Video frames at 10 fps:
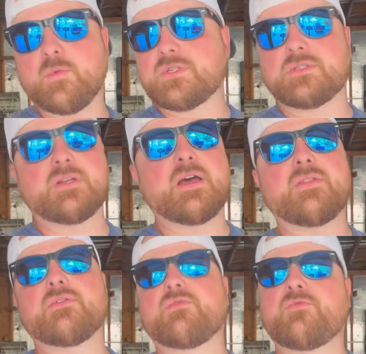which is
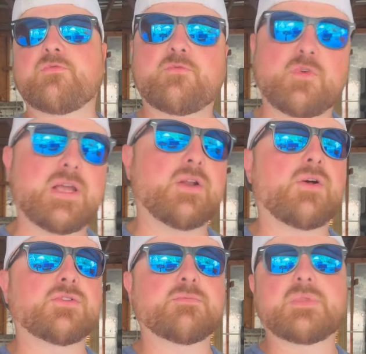another freaking
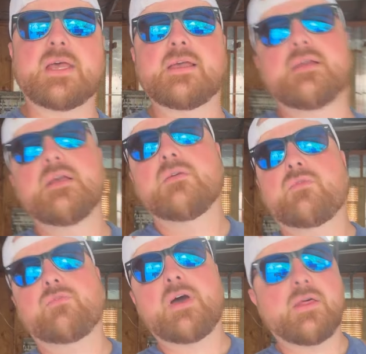awesome thing
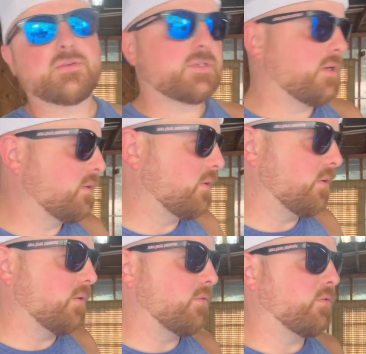for father son to
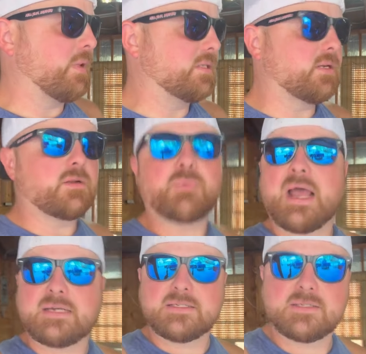do, for my son to
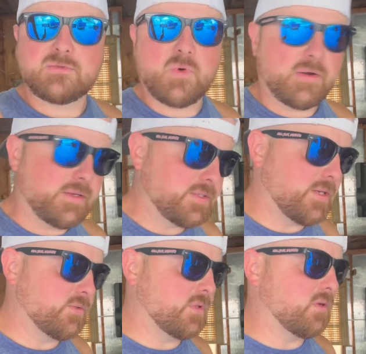practice his welding
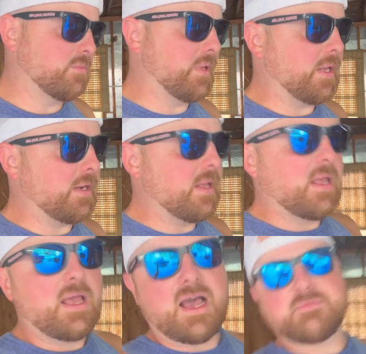skills a little bit.
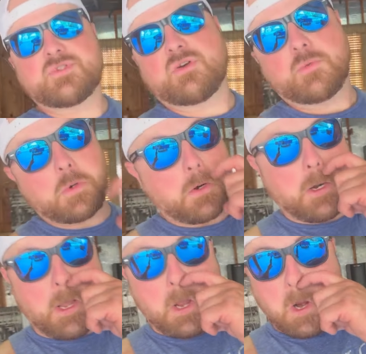I'm sure we're
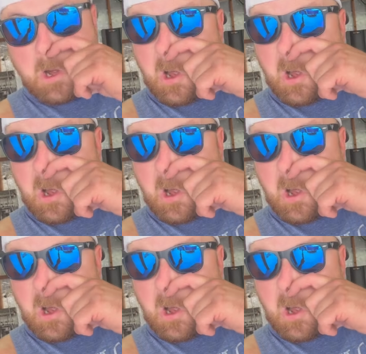gonna